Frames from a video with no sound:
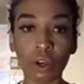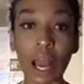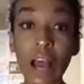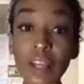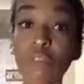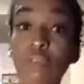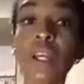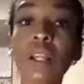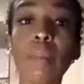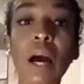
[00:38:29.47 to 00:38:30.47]
how you
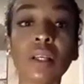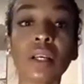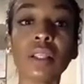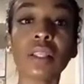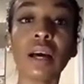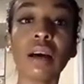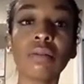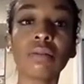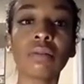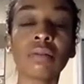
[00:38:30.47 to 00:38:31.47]
feel about
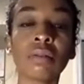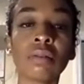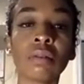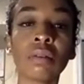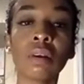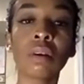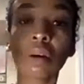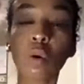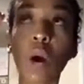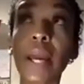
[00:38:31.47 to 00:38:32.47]
yourself,
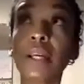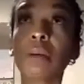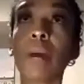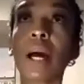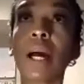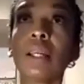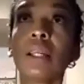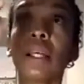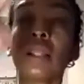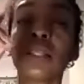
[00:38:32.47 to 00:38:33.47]
quiet your mind
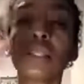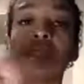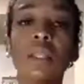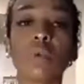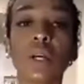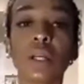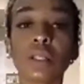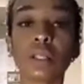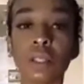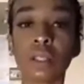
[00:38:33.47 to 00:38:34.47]
and listen to the words